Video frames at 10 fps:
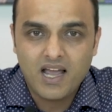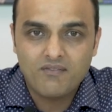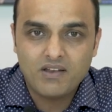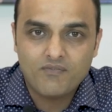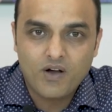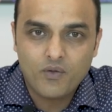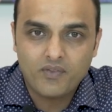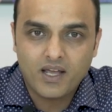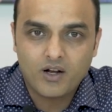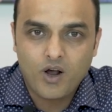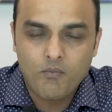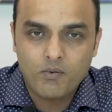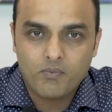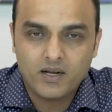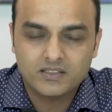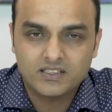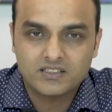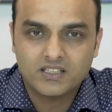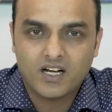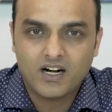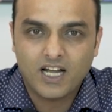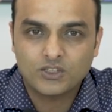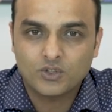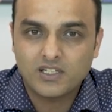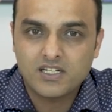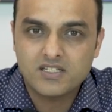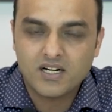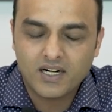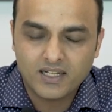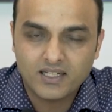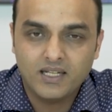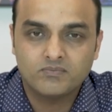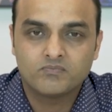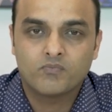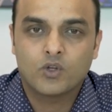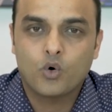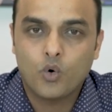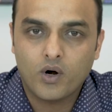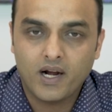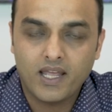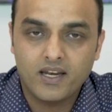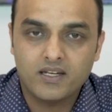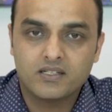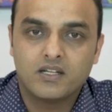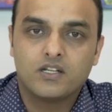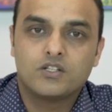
and we found that copper prices are actually directly correlated